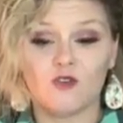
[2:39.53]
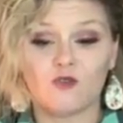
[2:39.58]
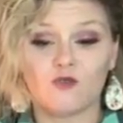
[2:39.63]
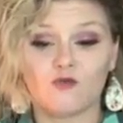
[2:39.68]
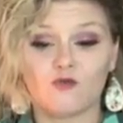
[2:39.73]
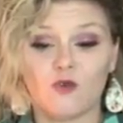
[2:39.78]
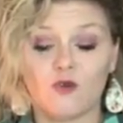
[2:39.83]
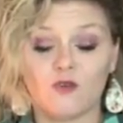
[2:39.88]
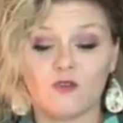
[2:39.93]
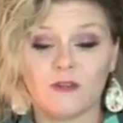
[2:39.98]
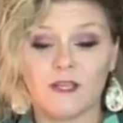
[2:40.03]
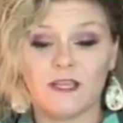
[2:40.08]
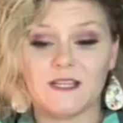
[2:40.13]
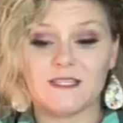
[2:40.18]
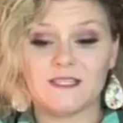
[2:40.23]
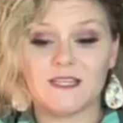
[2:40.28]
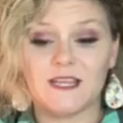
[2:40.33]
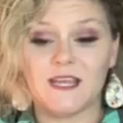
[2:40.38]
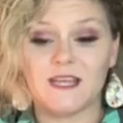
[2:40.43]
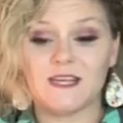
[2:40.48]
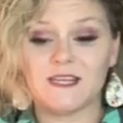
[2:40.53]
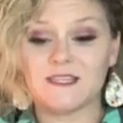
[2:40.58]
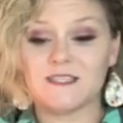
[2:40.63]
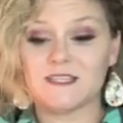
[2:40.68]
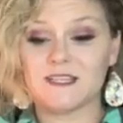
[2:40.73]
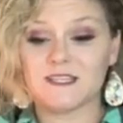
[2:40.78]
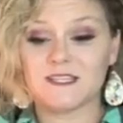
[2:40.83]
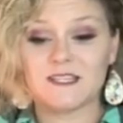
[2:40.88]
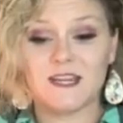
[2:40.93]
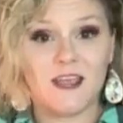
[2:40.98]
roll it. And it
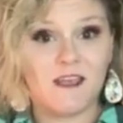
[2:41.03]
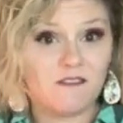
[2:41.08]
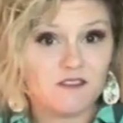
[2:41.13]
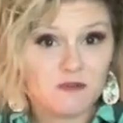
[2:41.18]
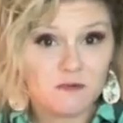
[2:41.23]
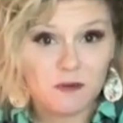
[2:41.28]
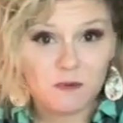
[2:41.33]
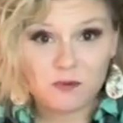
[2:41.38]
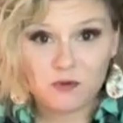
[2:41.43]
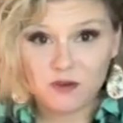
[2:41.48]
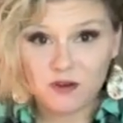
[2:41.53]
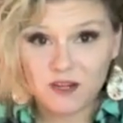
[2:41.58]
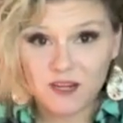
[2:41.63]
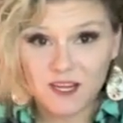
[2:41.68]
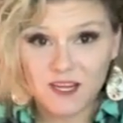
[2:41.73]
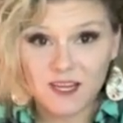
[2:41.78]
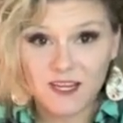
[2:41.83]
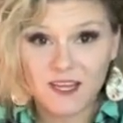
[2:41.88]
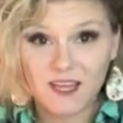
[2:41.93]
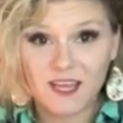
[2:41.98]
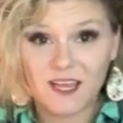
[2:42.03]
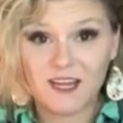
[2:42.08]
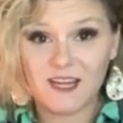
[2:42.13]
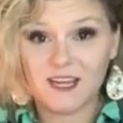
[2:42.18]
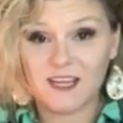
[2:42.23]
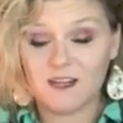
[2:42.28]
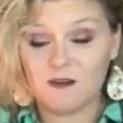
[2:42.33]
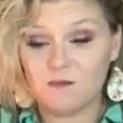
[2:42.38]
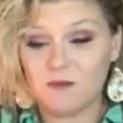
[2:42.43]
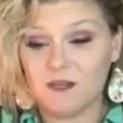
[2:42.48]
doesn't have to be pretty, and it
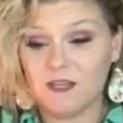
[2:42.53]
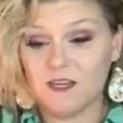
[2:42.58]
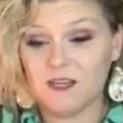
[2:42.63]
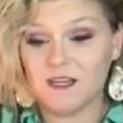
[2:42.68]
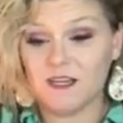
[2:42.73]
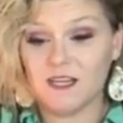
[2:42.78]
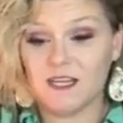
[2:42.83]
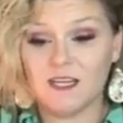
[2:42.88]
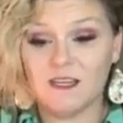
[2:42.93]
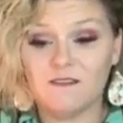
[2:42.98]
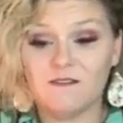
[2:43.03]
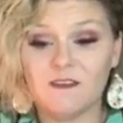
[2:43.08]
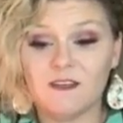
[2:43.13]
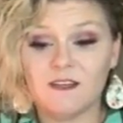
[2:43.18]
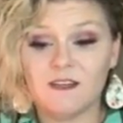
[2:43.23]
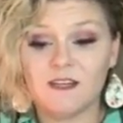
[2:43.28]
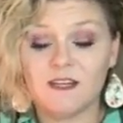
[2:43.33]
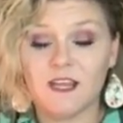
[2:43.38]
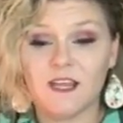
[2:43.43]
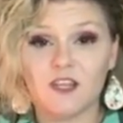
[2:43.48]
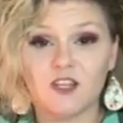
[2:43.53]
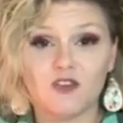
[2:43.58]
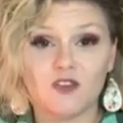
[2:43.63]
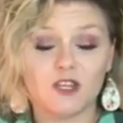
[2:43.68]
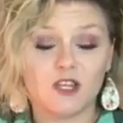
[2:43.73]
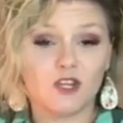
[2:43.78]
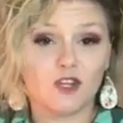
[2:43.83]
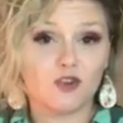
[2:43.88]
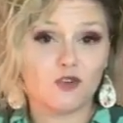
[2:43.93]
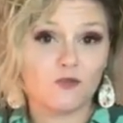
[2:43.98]
can be uneven, and you
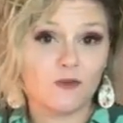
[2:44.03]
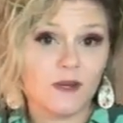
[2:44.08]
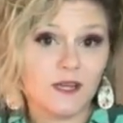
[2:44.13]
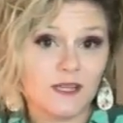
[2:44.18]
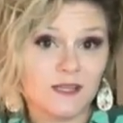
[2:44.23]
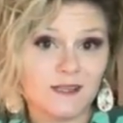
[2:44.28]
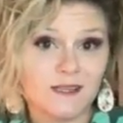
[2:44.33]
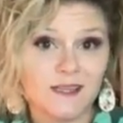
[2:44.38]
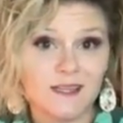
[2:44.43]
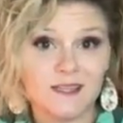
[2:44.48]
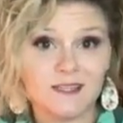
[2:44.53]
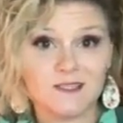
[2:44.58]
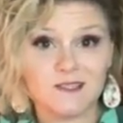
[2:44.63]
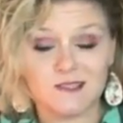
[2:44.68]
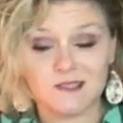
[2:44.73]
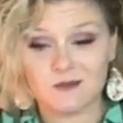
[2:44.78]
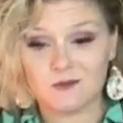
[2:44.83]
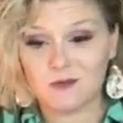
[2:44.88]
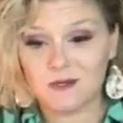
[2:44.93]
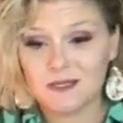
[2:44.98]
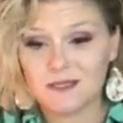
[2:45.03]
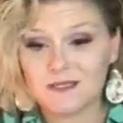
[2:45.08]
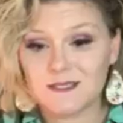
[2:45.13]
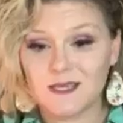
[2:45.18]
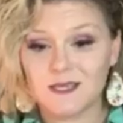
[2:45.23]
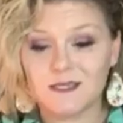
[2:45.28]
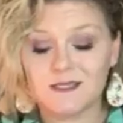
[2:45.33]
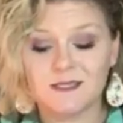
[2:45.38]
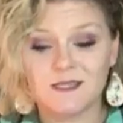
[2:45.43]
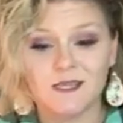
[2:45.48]
can crinkle it and squeeze
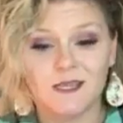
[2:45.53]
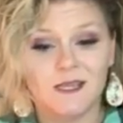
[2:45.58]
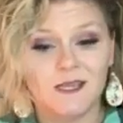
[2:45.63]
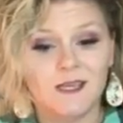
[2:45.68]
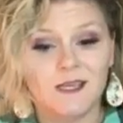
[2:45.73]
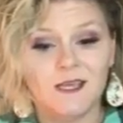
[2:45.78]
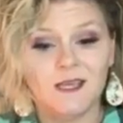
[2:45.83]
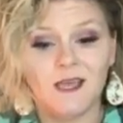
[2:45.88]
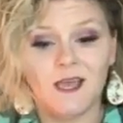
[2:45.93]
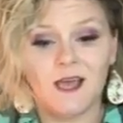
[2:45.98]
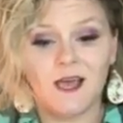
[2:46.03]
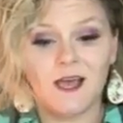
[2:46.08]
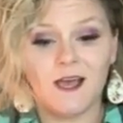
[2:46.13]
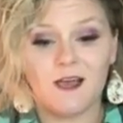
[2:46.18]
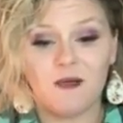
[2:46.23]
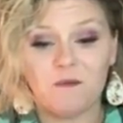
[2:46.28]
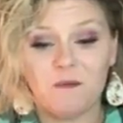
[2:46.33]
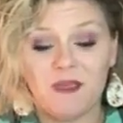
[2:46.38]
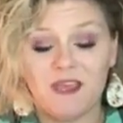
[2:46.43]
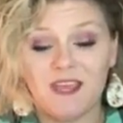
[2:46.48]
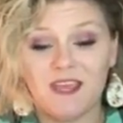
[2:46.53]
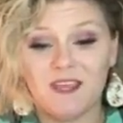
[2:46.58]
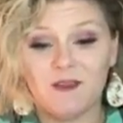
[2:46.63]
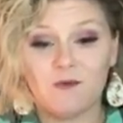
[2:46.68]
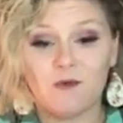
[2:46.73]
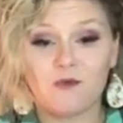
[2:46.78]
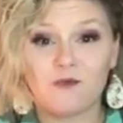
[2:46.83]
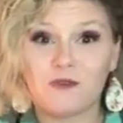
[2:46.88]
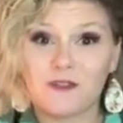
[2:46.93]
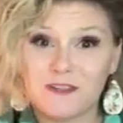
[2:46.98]
it. It
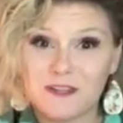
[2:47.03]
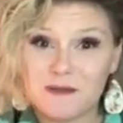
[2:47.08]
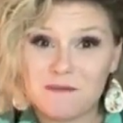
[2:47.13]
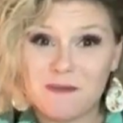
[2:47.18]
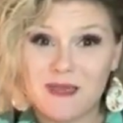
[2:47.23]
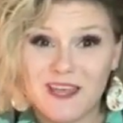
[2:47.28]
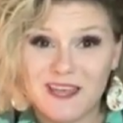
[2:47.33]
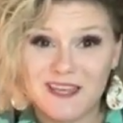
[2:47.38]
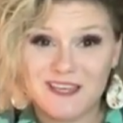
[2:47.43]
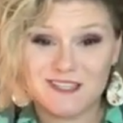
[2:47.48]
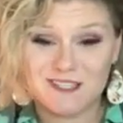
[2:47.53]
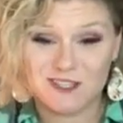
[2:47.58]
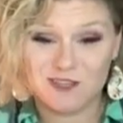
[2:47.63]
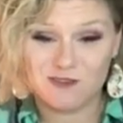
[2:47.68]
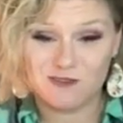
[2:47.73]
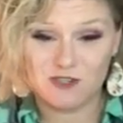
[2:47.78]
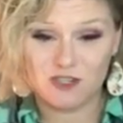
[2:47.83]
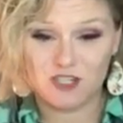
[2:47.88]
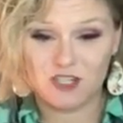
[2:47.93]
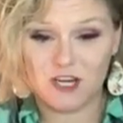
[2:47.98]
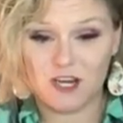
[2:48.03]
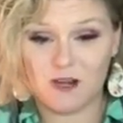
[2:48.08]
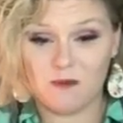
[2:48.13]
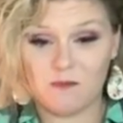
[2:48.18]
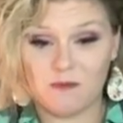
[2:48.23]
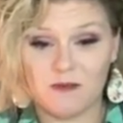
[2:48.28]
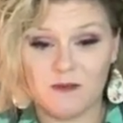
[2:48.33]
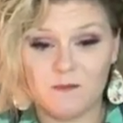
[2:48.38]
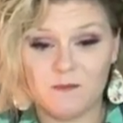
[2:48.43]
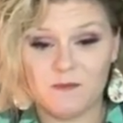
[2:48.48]
will really make its own shape.
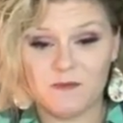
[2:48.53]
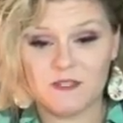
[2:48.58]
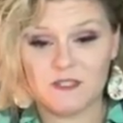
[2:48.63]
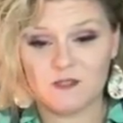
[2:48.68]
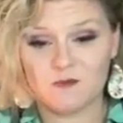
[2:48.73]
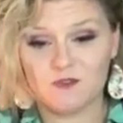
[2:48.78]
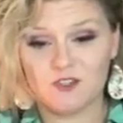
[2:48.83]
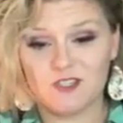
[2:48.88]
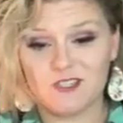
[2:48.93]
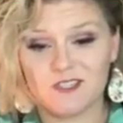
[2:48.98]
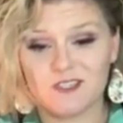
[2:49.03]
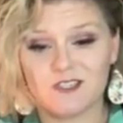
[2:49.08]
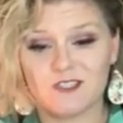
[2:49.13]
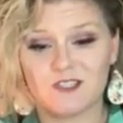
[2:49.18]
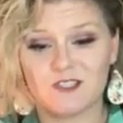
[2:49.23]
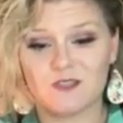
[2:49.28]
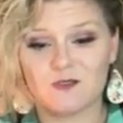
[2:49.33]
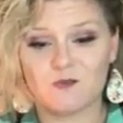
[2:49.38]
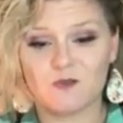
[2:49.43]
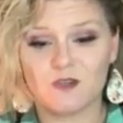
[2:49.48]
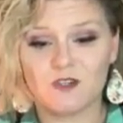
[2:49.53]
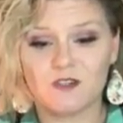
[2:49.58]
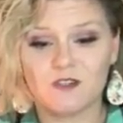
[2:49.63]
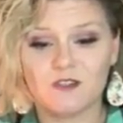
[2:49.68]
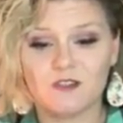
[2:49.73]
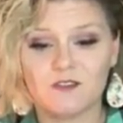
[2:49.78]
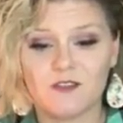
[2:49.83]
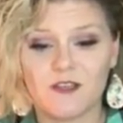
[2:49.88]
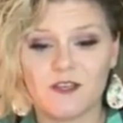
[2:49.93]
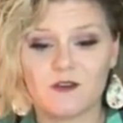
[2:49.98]
So we're just going to
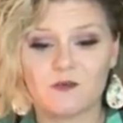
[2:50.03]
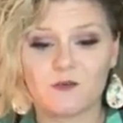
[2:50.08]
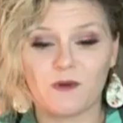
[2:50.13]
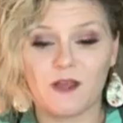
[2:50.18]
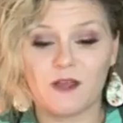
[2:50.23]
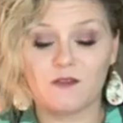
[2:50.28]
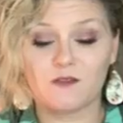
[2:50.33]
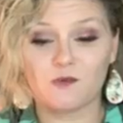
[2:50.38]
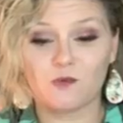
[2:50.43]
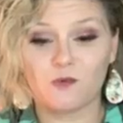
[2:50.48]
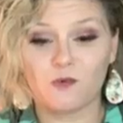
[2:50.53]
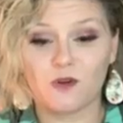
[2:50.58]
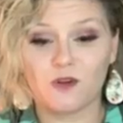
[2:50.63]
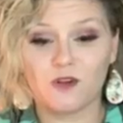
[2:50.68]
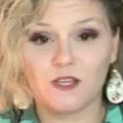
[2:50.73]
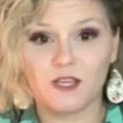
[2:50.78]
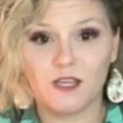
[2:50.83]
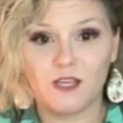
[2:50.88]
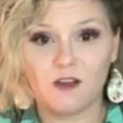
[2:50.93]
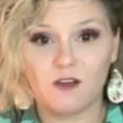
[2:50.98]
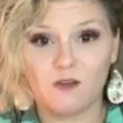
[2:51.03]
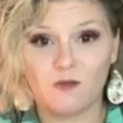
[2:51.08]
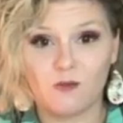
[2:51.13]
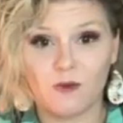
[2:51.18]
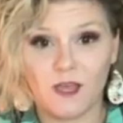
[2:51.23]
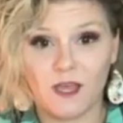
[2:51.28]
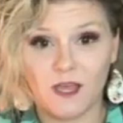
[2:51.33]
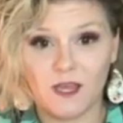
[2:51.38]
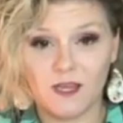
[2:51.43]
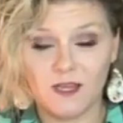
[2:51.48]
swirl that around, working our
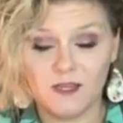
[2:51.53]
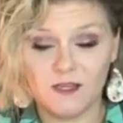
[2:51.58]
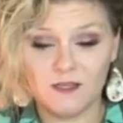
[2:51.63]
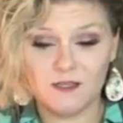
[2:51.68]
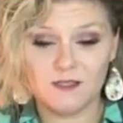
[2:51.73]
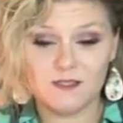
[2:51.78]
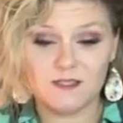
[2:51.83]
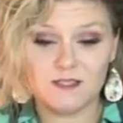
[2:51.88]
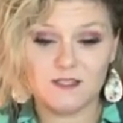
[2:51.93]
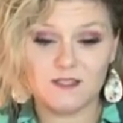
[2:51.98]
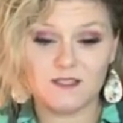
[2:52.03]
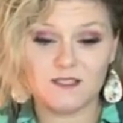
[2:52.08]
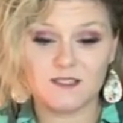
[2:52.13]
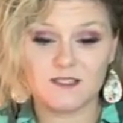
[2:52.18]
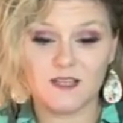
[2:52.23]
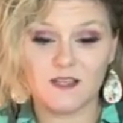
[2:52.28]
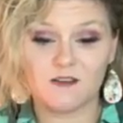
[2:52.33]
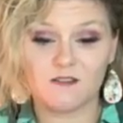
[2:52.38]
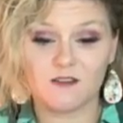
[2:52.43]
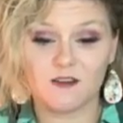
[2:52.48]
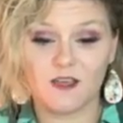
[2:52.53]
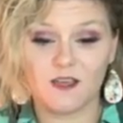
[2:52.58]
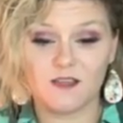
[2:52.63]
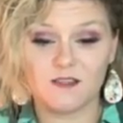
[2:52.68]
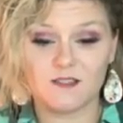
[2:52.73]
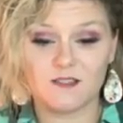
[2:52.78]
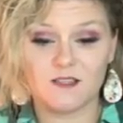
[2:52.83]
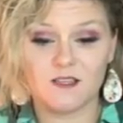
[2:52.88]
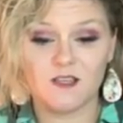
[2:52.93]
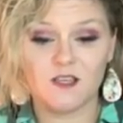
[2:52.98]
way to the center,
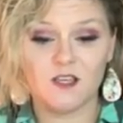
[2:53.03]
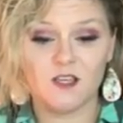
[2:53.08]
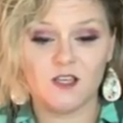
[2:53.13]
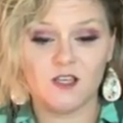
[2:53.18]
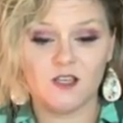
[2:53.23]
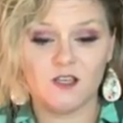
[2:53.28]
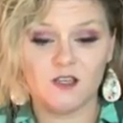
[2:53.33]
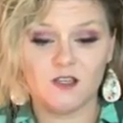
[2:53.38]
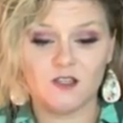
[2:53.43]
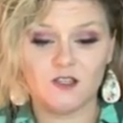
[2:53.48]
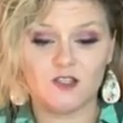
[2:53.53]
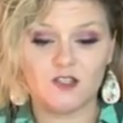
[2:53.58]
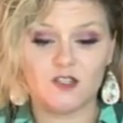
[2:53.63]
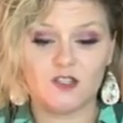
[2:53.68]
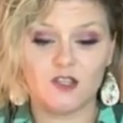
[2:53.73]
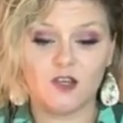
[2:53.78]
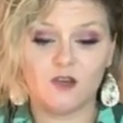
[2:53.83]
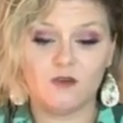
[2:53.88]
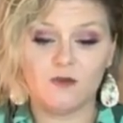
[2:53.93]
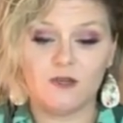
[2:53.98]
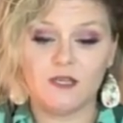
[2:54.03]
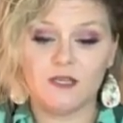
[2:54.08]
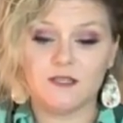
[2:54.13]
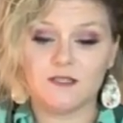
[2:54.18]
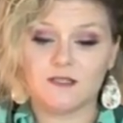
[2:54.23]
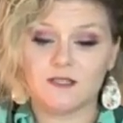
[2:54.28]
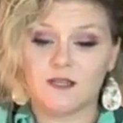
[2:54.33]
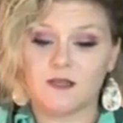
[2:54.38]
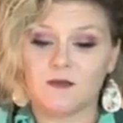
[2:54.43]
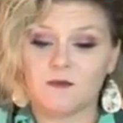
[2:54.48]
guys. So
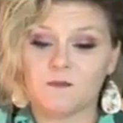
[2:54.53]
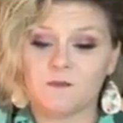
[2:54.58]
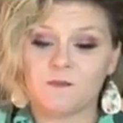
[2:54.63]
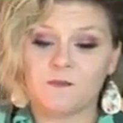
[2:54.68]
easy.